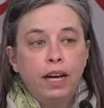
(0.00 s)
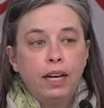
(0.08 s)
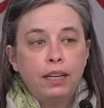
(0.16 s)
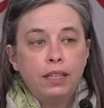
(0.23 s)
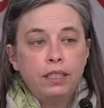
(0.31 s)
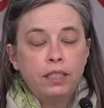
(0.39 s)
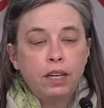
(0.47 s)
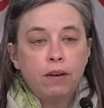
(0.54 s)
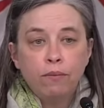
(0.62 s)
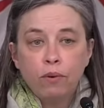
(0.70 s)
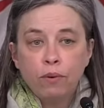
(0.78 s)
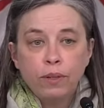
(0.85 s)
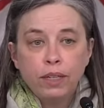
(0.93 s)

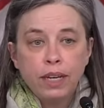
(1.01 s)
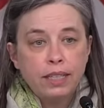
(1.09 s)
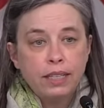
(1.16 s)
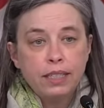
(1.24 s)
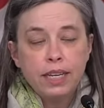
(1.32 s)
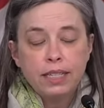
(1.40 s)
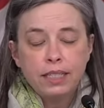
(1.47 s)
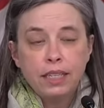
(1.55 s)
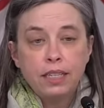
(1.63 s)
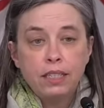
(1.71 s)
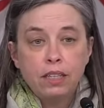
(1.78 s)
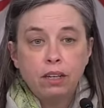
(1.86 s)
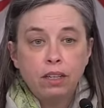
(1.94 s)
come forward and get the
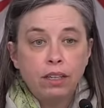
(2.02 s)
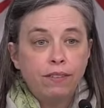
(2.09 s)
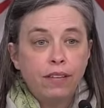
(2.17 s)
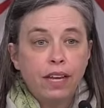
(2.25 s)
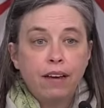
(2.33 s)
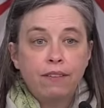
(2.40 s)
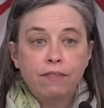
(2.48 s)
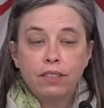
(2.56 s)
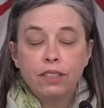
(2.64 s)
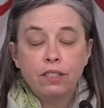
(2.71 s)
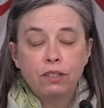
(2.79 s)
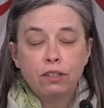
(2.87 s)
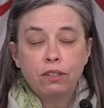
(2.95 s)
testing done if they have
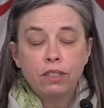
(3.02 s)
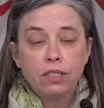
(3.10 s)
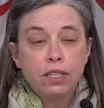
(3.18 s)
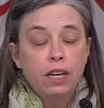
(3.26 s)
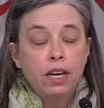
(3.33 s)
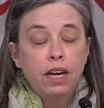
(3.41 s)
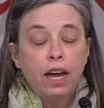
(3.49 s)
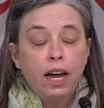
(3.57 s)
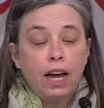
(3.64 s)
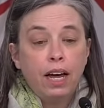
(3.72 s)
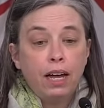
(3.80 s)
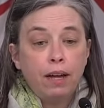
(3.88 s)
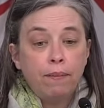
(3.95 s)
concerns.
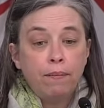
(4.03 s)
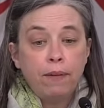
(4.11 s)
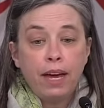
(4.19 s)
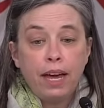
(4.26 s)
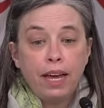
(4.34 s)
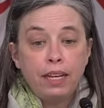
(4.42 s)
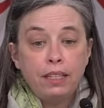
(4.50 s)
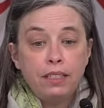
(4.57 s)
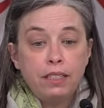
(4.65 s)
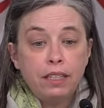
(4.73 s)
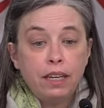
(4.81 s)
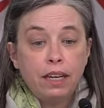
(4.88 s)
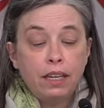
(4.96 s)

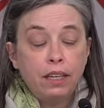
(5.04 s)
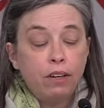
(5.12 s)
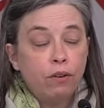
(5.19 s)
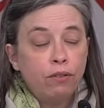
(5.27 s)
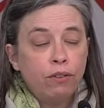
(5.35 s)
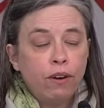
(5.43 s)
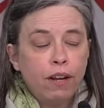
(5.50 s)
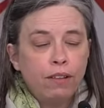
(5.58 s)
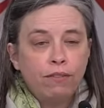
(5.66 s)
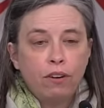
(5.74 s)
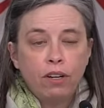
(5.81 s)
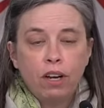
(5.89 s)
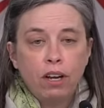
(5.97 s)
If you're on
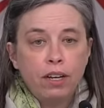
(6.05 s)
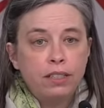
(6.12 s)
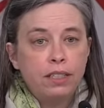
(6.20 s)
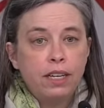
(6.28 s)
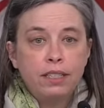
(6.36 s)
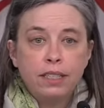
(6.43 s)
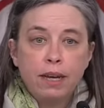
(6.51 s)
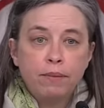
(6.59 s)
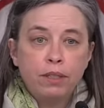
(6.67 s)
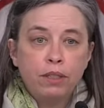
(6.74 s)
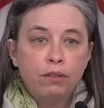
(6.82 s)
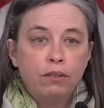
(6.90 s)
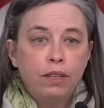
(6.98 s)
the front lines, yes,
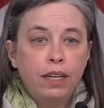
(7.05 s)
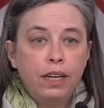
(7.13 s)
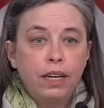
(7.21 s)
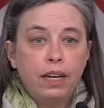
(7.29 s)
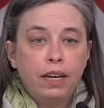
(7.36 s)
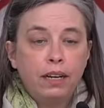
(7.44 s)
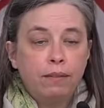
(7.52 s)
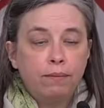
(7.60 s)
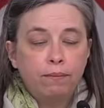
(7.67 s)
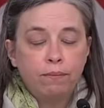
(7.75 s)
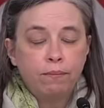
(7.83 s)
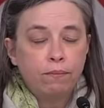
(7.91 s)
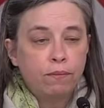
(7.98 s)
absolutely.
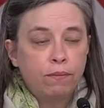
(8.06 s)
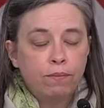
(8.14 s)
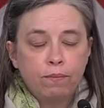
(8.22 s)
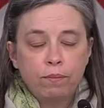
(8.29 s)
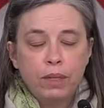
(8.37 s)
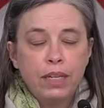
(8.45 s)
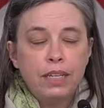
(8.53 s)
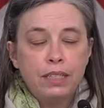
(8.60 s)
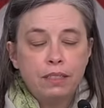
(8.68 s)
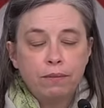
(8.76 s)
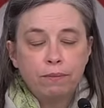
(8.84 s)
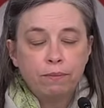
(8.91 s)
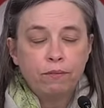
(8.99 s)

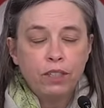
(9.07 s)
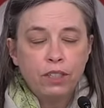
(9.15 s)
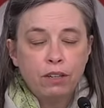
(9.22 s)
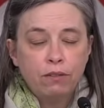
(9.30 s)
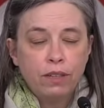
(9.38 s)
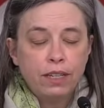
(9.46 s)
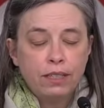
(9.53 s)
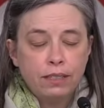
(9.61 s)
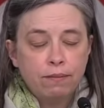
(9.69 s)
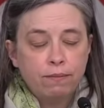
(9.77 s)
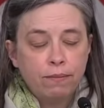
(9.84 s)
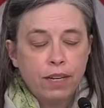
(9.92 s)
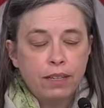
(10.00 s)
Please reach out, get
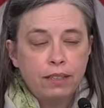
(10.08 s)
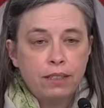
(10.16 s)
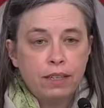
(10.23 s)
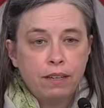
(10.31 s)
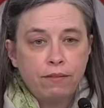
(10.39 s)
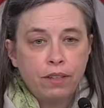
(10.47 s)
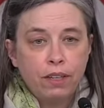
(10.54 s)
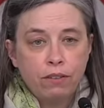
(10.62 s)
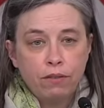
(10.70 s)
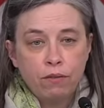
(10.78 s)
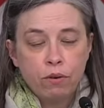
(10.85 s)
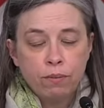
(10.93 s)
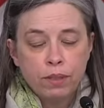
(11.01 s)
and fill
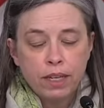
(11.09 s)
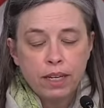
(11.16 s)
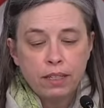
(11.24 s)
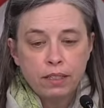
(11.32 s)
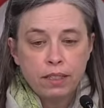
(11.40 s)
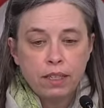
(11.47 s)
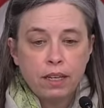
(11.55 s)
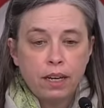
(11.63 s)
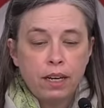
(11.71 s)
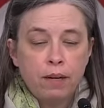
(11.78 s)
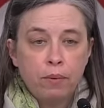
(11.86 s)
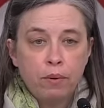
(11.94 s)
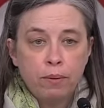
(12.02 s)
out the form to get
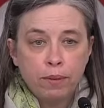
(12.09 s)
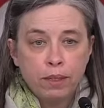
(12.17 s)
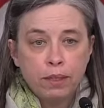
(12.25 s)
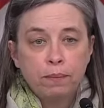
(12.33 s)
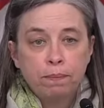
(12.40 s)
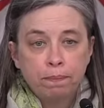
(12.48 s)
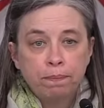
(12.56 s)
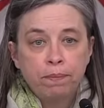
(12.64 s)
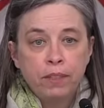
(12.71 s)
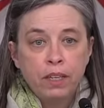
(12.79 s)
an appointment.